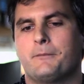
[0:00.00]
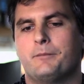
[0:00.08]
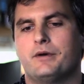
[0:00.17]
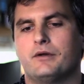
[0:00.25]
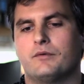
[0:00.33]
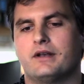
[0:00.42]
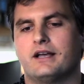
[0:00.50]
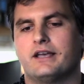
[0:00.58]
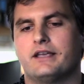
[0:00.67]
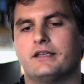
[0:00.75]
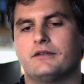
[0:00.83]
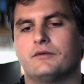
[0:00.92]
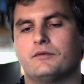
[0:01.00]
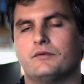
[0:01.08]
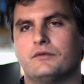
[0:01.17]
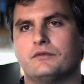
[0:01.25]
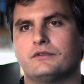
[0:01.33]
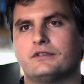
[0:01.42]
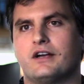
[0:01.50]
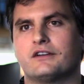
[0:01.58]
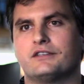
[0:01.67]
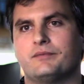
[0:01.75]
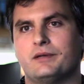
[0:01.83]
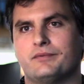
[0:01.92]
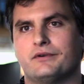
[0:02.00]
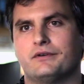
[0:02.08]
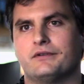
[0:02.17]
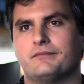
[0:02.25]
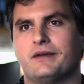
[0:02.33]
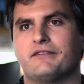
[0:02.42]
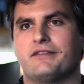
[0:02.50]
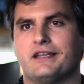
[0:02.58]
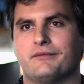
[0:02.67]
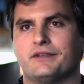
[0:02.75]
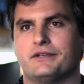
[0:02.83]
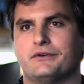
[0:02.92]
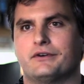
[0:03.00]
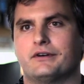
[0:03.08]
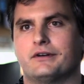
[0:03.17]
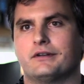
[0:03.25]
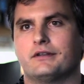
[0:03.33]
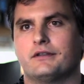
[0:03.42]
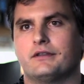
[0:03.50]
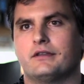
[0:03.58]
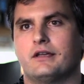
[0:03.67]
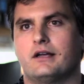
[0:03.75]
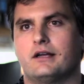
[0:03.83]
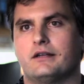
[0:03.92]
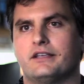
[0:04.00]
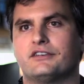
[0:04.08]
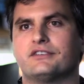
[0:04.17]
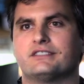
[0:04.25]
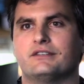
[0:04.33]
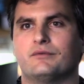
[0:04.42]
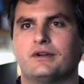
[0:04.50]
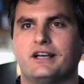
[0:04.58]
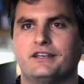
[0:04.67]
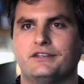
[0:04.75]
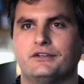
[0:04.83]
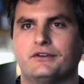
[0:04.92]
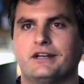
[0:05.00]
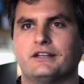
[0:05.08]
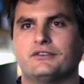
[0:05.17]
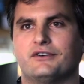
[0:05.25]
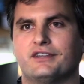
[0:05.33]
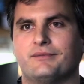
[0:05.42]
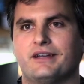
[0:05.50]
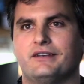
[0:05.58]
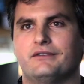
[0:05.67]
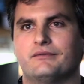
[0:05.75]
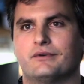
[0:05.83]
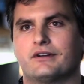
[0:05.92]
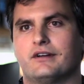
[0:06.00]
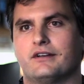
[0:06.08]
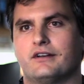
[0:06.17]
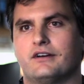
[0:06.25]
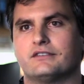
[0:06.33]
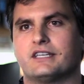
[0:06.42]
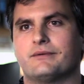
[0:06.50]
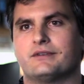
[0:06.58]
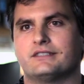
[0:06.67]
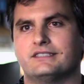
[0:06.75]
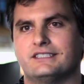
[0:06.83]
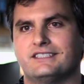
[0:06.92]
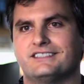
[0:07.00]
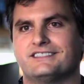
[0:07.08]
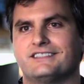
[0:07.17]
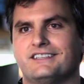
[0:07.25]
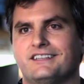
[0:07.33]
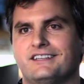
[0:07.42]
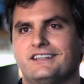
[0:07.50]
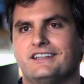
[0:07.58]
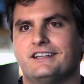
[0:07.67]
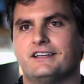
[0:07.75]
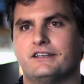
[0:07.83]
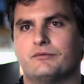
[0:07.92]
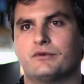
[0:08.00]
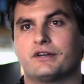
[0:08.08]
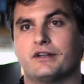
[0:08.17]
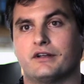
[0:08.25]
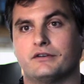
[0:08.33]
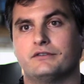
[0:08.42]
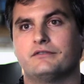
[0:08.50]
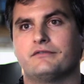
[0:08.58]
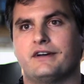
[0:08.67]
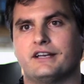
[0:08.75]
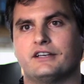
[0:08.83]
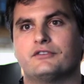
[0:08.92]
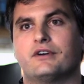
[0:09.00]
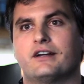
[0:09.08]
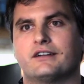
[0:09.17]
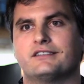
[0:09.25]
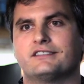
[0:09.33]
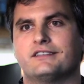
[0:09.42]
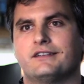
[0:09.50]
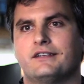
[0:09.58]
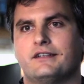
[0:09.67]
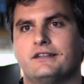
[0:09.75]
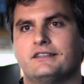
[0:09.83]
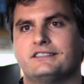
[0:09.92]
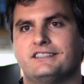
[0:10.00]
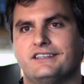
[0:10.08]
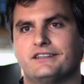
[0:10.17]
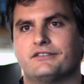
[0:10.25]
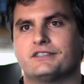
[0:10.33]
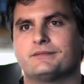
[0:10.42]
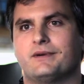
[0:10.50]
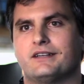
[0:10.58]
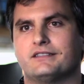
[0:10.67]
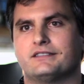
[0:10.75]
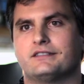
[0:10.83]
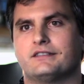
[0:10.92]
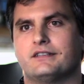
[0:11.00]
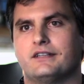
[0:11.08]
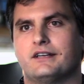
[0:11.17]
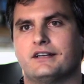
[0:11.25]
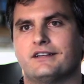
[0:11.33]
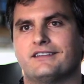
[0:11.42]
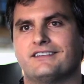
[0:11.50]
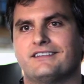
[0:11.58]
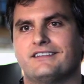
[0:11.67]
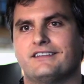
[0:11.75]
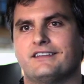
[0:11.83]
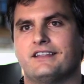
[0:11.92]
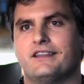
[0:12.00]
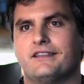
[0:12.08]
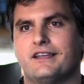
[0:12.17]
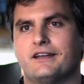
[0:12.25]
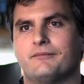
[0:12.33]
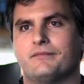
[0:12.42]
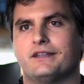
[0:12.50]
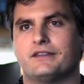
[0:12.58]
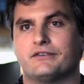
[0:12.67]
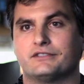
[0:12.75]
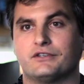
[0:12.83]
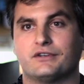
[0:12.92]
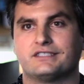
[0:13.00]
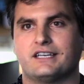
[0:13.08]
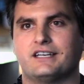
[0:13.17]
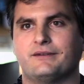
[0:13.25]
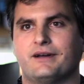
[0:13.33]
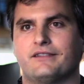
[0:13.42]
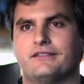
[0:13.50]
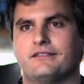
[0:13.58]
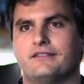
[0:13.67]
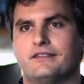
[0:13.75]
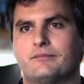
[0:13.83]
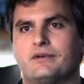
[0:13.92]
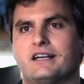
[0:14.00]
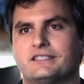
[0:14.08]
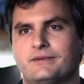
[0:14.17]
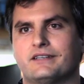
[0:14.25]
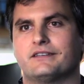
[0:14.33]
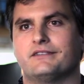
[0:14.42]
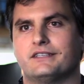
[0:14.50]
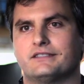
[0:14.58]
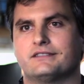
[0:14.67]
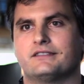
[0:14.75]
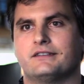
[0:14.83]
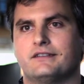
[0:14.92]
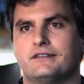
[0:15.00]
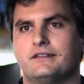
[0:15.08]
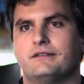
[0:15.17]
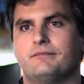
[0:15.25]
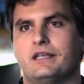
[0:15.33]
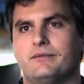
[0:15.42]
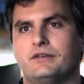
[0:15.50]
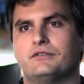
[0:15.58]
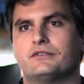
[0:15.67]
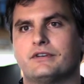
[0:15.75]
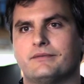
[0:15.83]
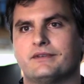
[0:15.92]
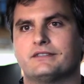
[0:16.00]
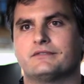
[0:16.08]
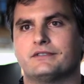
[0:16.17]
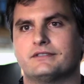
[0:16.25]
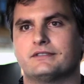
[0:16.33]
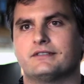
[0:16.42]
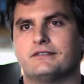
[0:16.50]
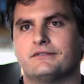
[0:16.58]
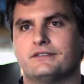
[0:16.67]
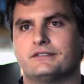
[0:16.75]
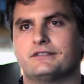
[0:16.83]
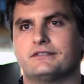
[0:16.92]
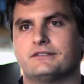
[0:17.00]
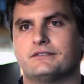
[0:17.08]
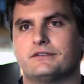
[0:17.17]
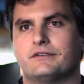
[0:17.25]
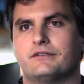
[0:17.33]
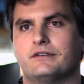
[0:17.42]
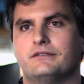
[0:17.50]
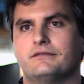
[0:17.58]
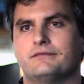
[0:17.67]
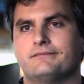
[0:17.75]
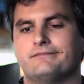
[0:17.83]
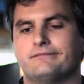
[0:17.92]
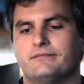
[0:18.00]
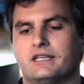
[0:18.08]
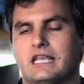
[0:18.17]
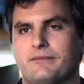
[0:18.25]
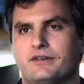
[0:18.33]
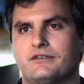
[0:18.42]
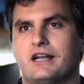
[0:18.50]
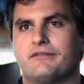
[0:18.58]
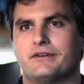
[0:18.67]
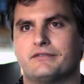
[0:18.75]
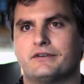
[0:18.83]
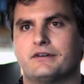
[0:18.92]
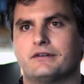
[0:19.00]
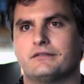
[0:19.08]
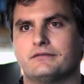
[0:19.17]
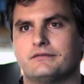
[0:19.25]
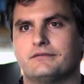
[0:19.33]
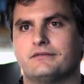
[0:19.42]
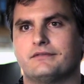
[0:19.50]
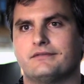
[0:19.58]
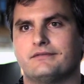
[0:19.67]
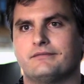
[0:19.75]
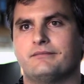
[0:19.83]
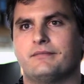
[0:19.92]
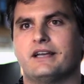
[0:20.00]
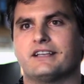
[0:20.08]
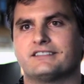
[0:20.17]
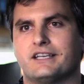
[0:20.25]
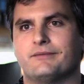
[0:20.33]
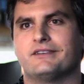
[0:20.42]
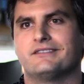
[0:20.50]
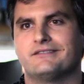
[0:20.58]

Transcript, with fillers: But when I talked to people, my family who are uh, interested in what I do, and I told them I work on Alzheimer's disease and working on finding drugs, seeing the response uh, in them that they were so excited about the prospect of these maybe new treatments was, was sort of a, became a driver for my excitement.